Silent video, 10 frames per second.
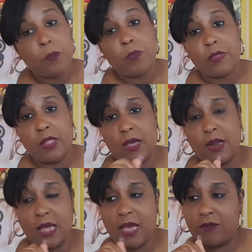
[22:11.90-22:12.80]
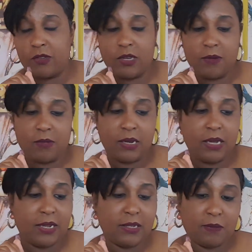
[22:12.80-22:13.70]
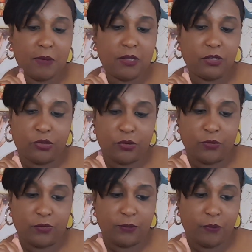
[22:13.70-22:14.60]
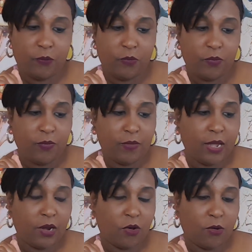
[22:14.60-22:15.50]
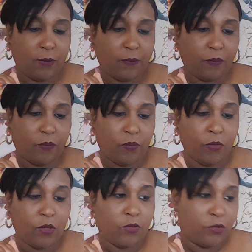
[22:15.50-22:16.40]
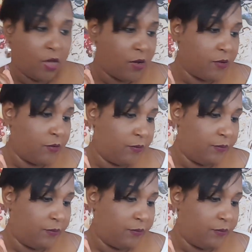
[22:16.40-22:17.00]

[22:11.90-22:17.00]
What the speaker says: they're going to have to come clean and speak the truth. They know it. So,